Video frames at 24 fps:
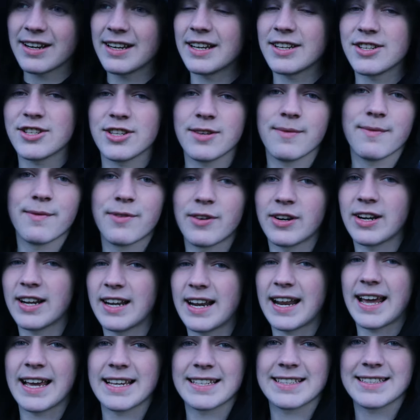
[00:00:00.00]
in the gym for the
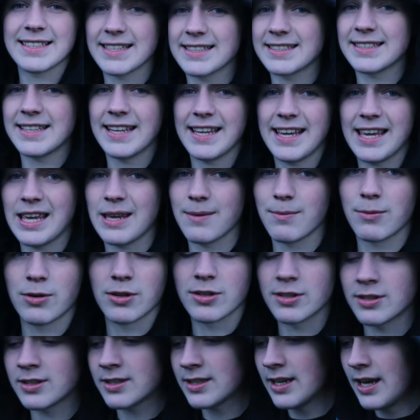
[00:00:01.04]
last six to eight
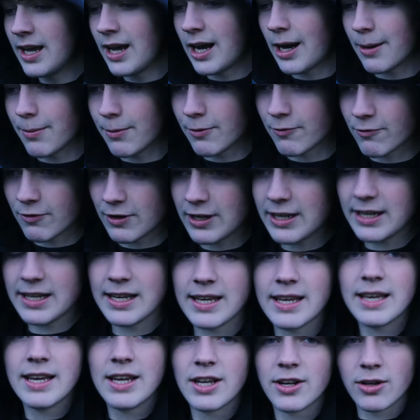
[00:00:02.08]
months. I've been really
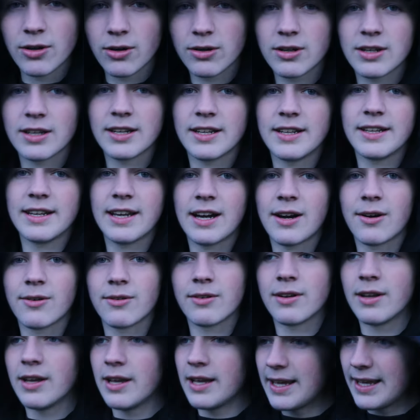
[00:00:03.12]
knuckling
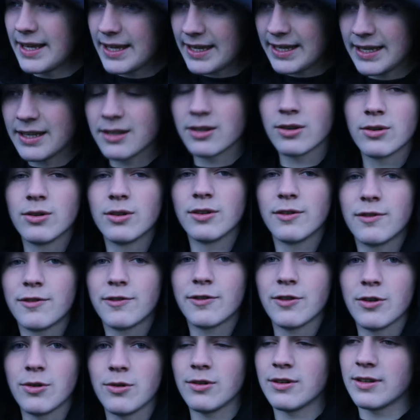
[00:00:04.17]
down, eating good
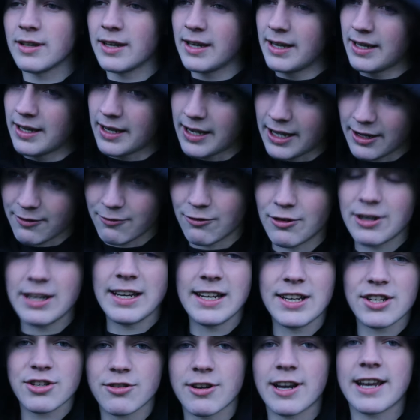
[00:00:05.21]
food, and
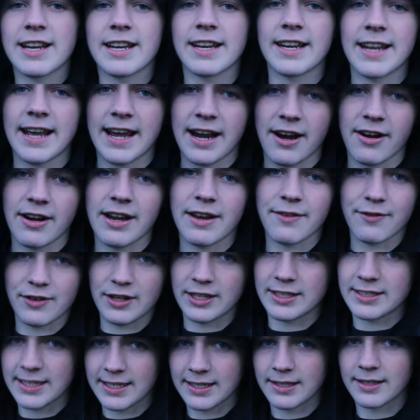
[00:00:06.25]
really training hard every
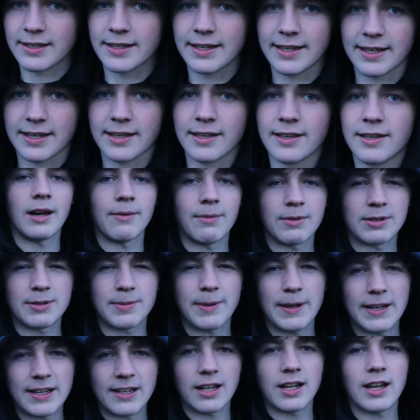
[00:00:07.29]
single day. I've been
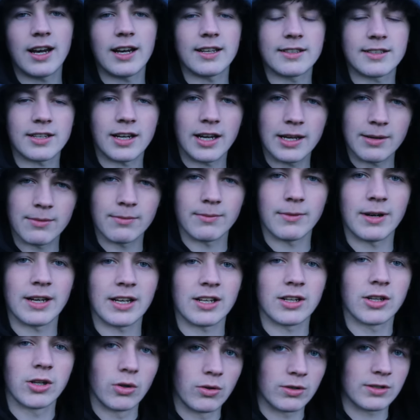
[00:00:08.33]
spending a lot of time with my
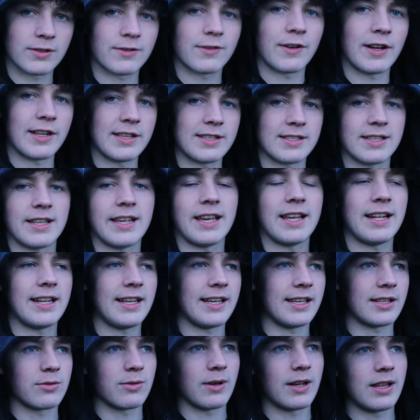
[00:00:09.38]
close friends lately
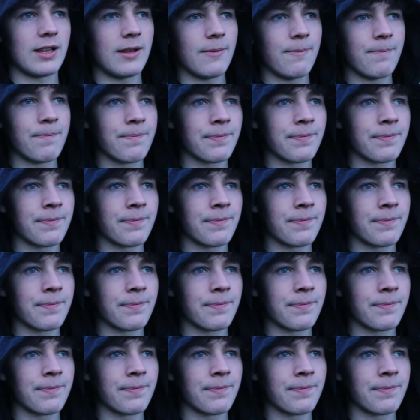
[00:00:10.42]
as well,